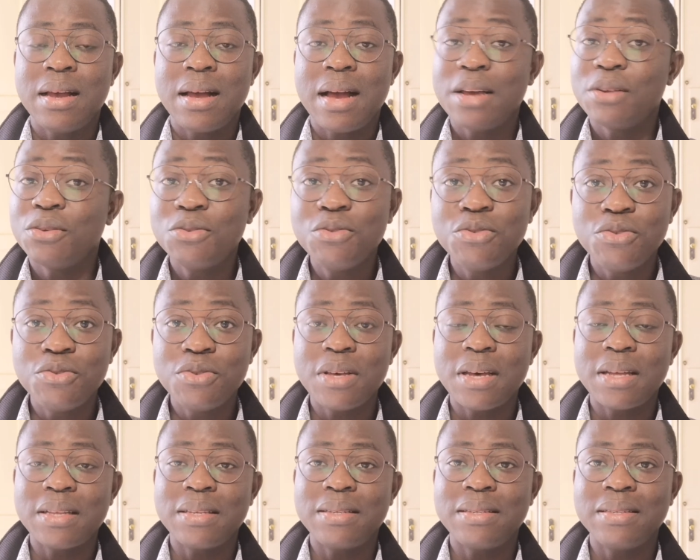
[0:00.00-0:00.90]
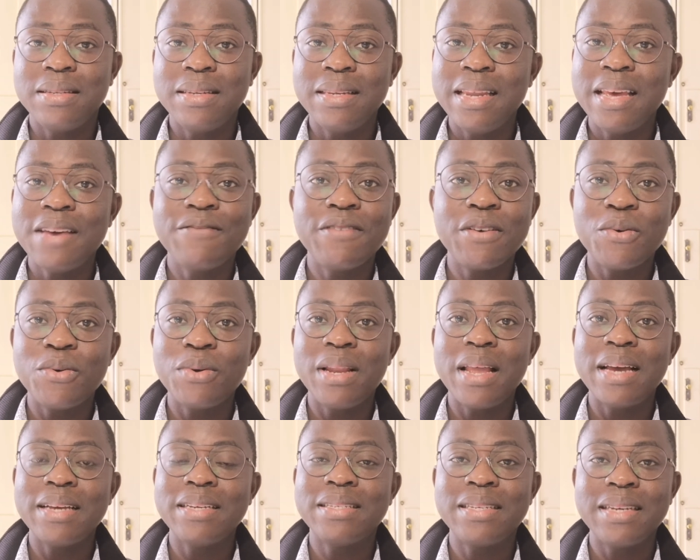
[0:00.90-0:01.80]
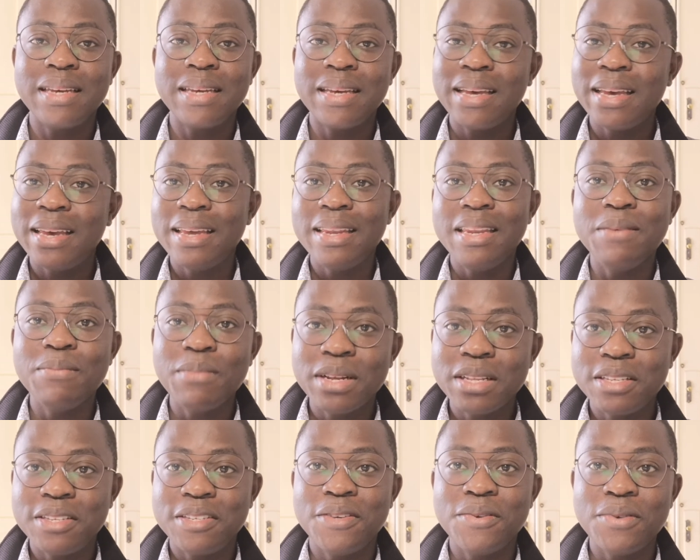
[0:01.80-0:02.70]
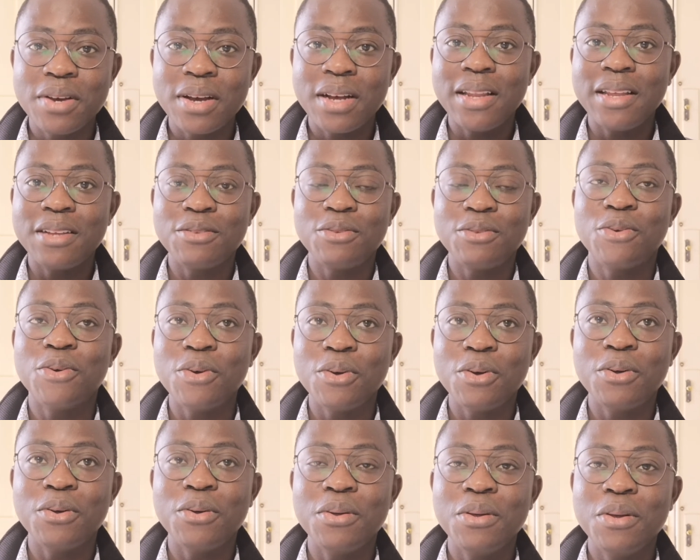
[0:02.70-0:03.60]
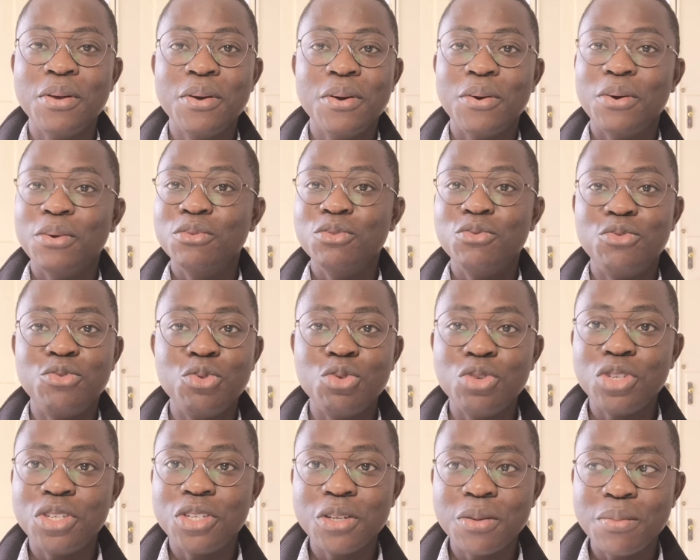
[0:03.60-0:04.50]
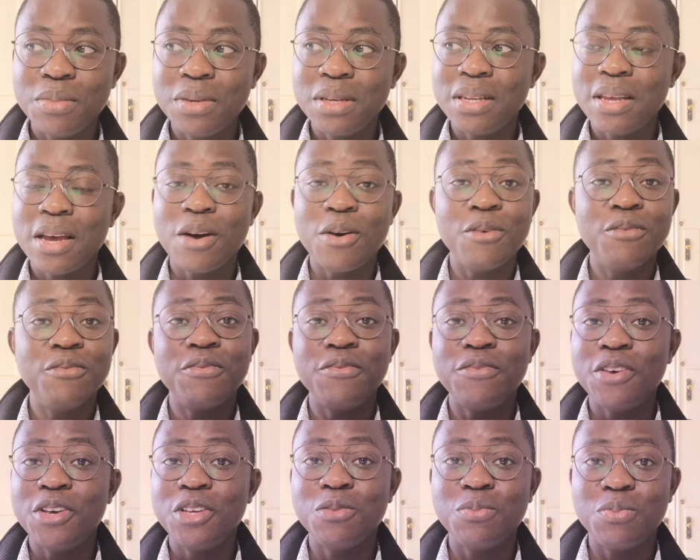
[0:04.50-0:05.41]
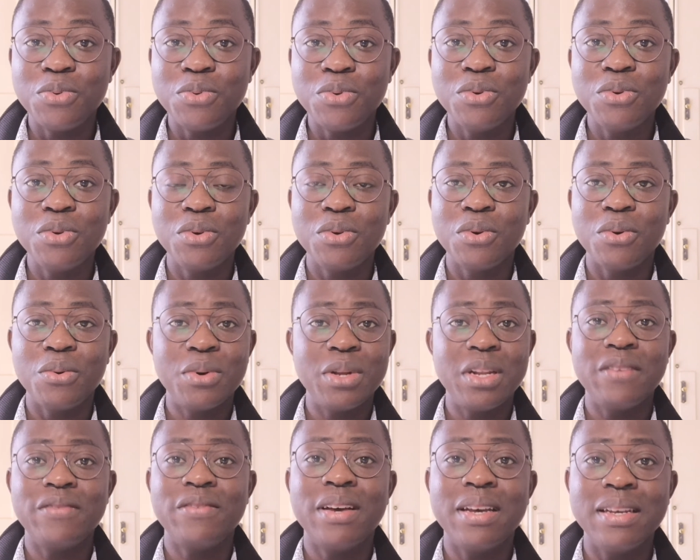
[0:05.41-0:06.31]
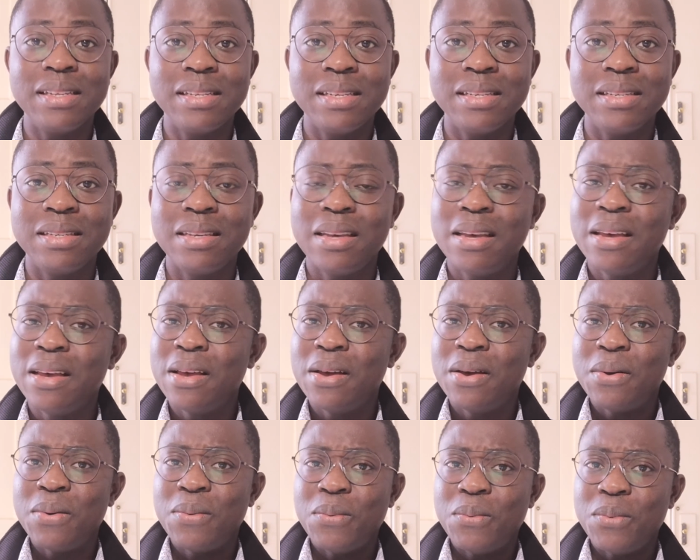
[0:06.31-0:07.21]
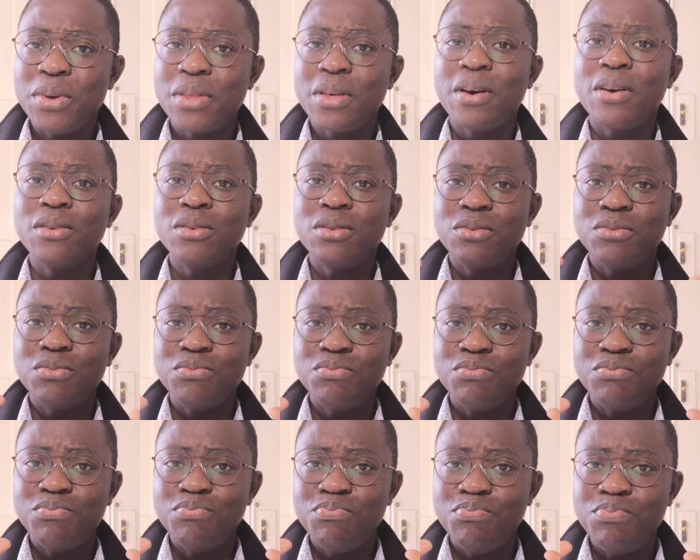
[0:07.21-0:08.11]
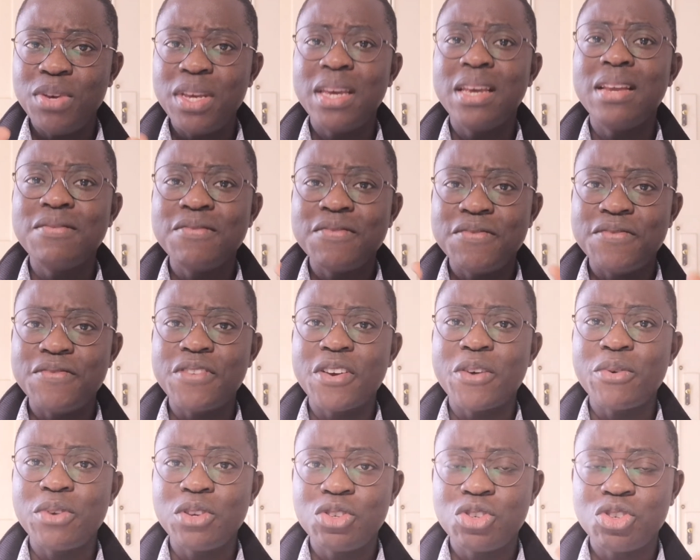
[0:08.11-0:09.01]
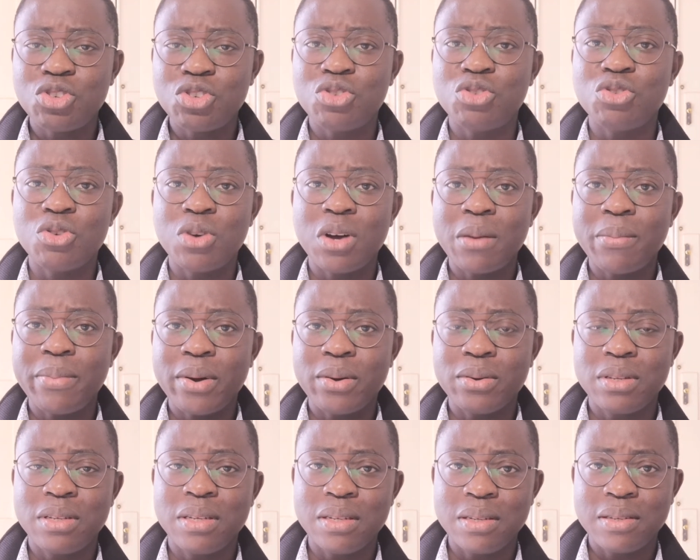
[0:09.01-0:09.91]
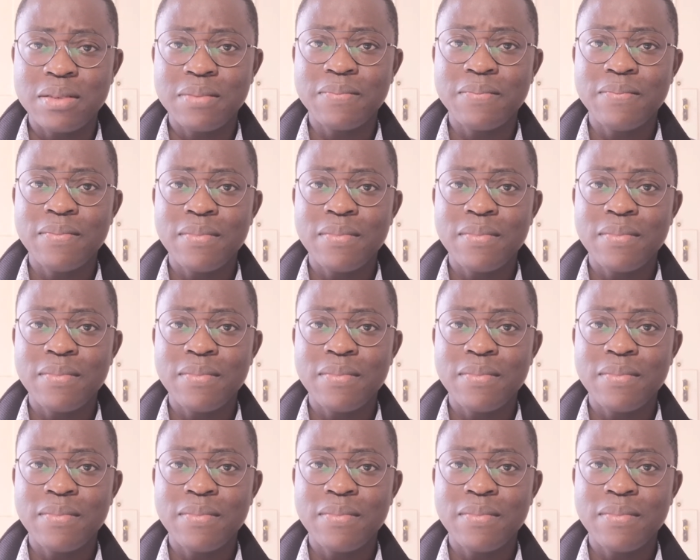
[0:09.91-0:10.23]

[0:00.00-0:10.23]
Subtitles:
I don't do that. Never will I share any material at all on social media, on Facebook or whatever it is, without being very sure about it.